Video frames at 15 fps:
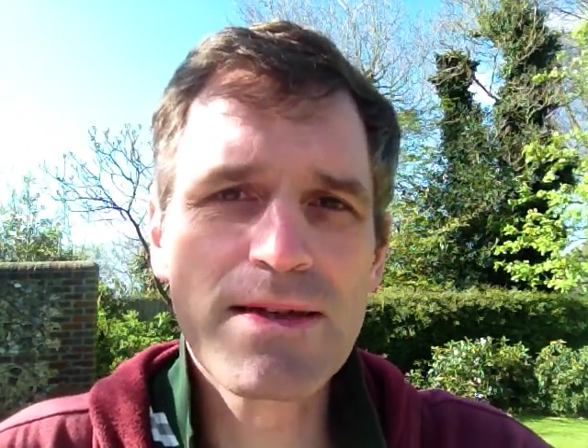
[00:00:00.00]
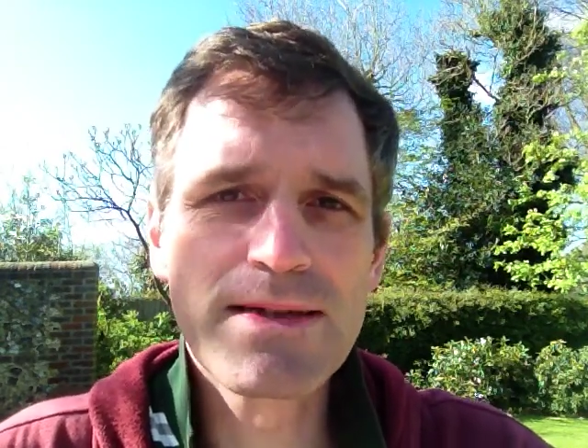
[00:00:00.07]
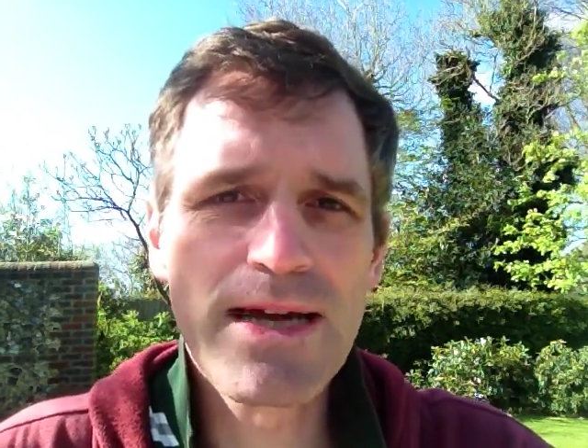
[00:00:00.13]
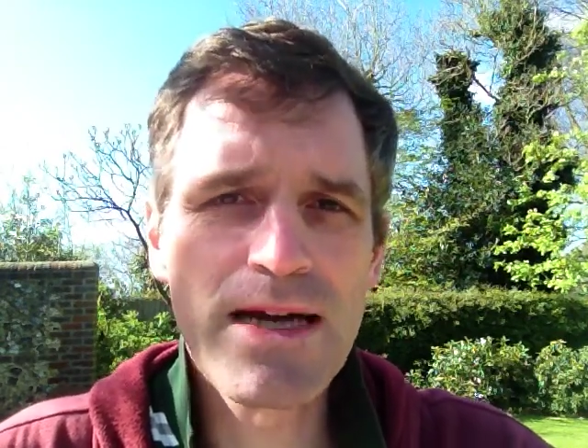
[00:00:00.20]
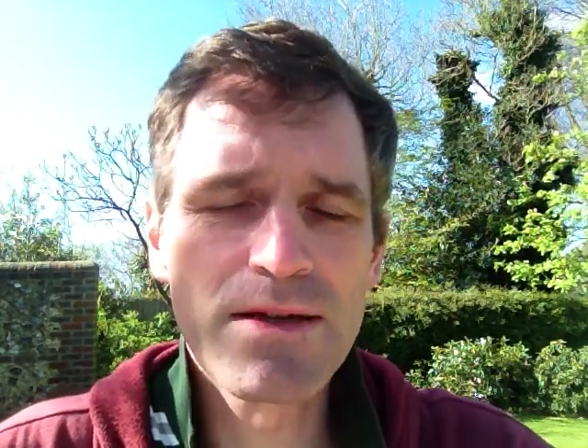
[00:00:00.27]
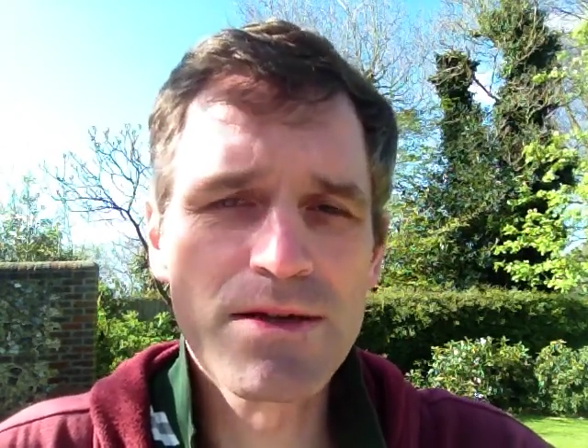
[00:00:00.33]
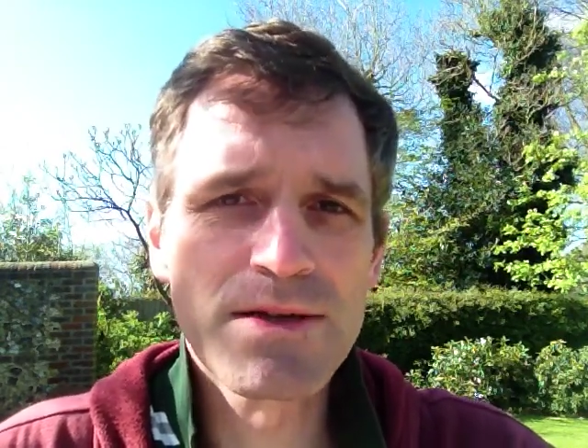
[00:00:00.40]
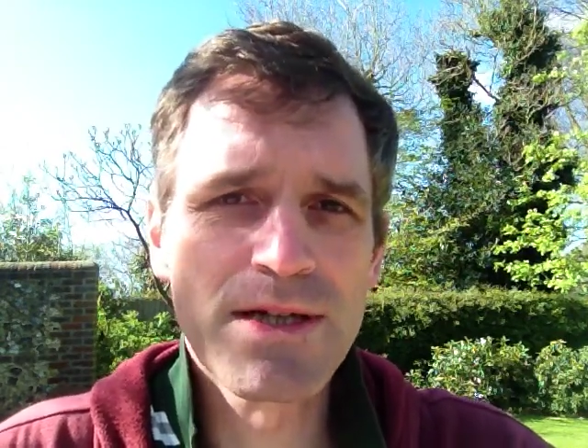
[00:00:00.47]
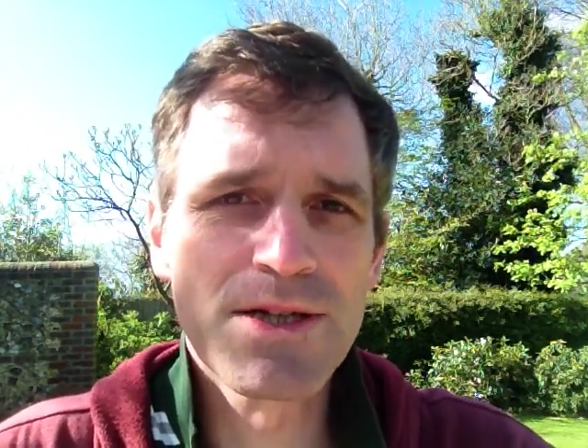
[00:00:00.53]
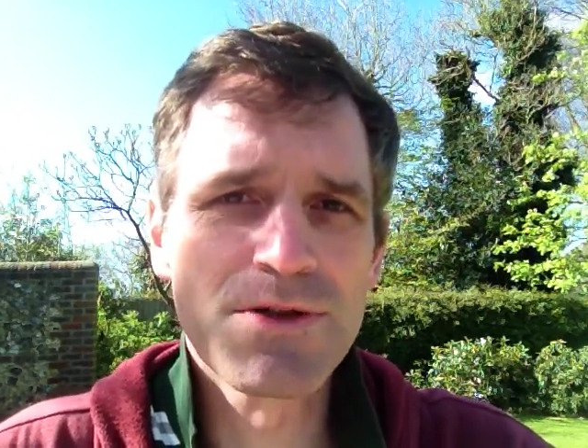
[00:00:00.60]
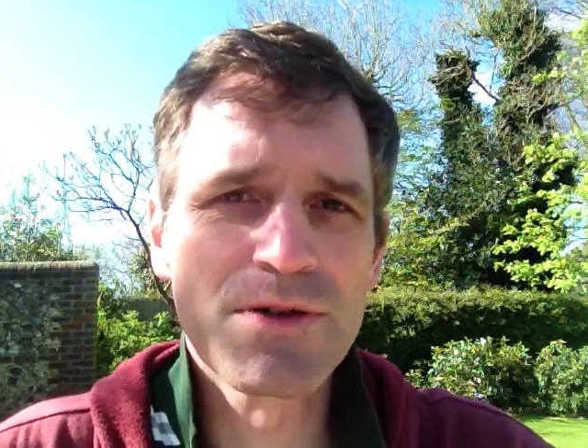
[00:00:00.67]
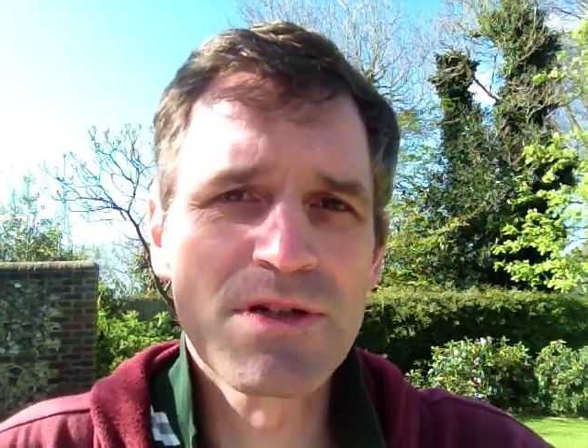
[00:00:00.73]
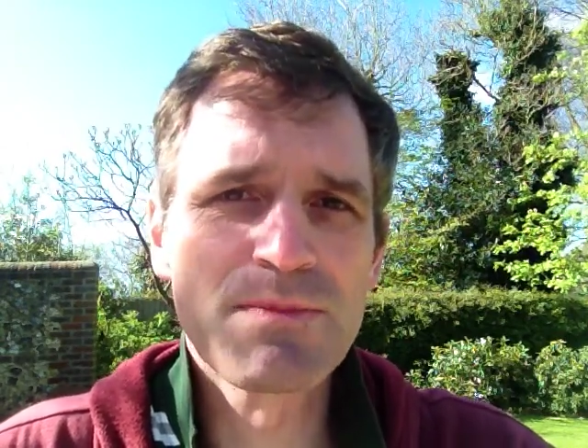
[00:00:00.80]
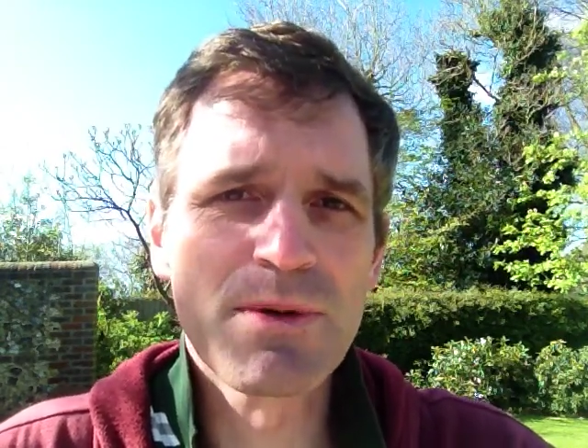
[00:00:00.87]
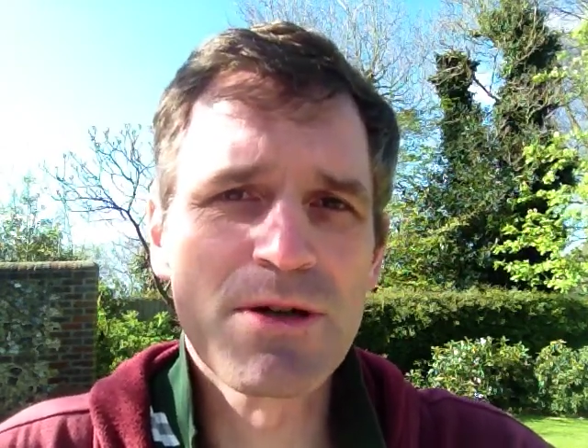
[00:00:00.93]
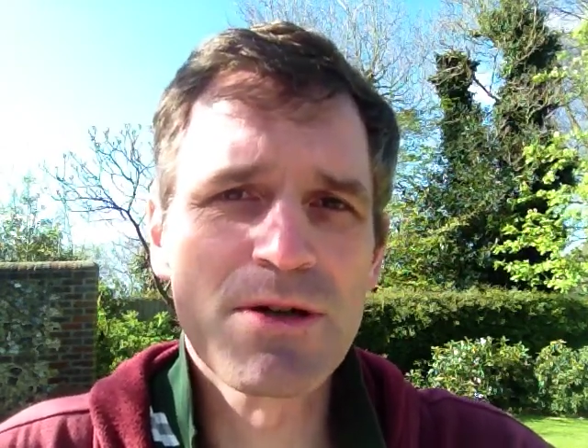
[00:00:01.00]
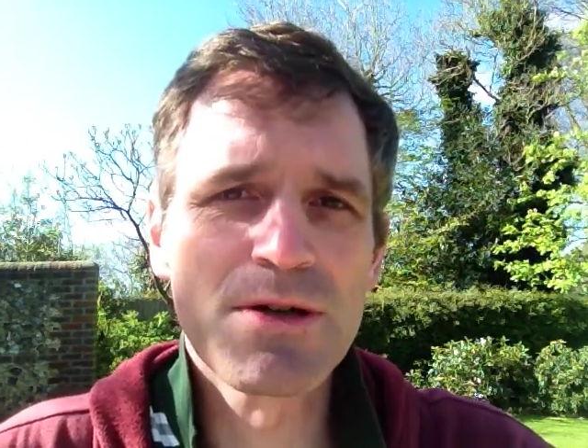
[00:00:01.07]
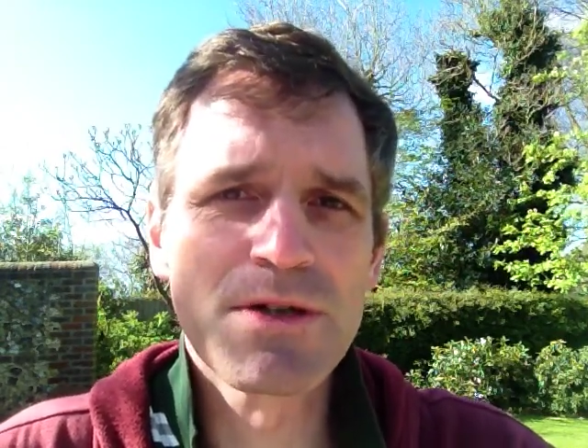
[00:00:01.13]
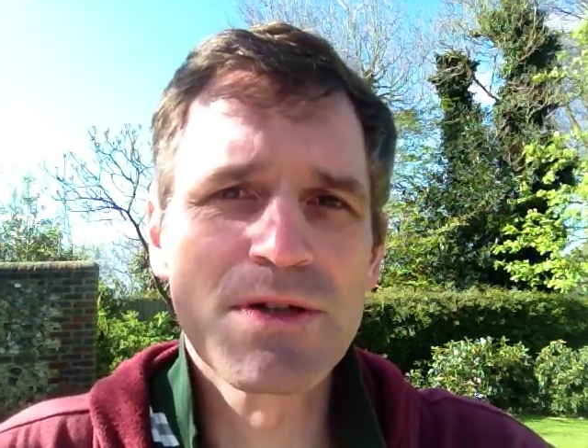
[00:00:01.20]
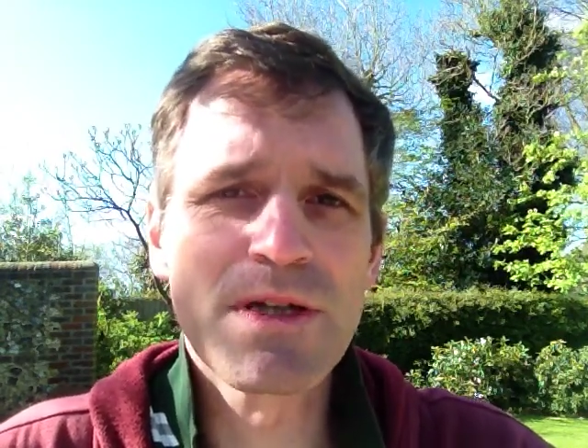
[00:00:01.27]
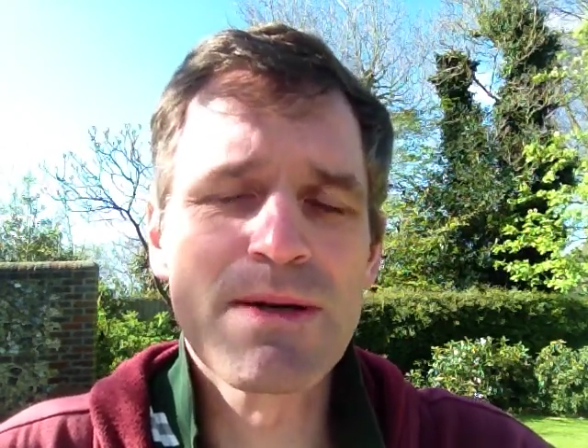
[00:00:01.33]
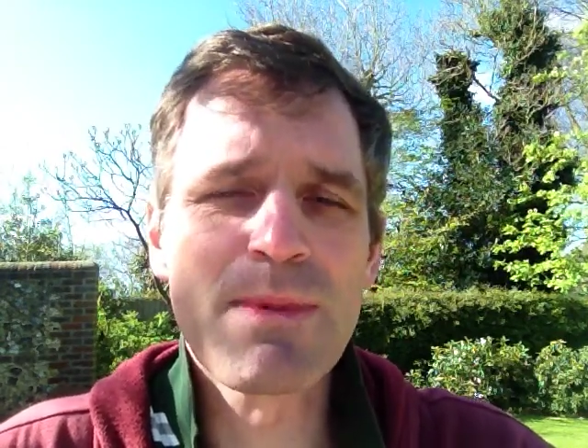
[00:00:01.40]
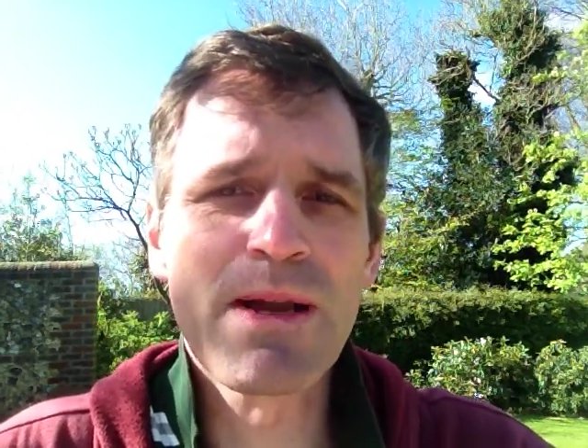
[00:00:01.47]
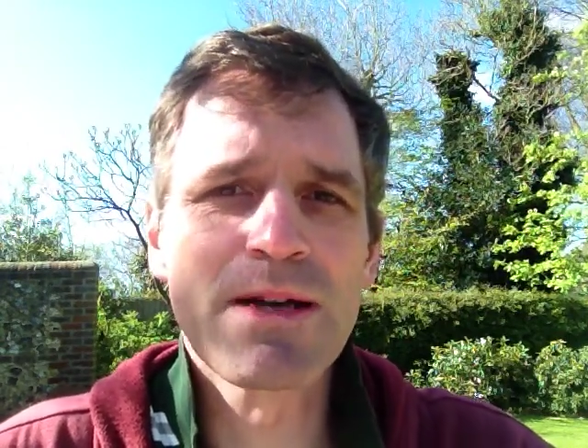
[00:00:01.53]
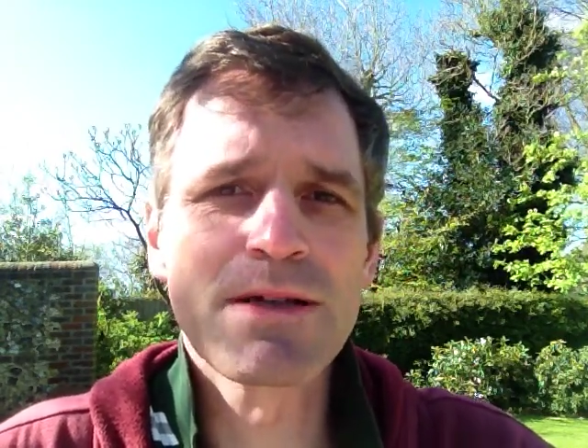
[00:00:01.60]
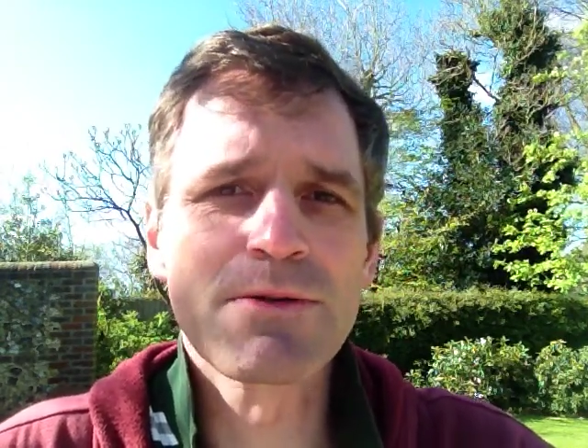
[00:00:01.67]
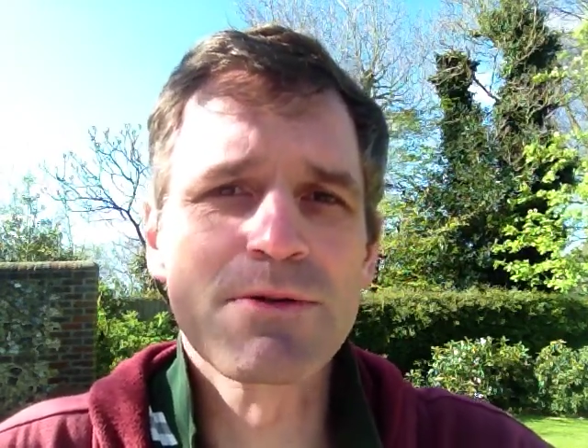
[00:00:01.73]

down the centuries because he managed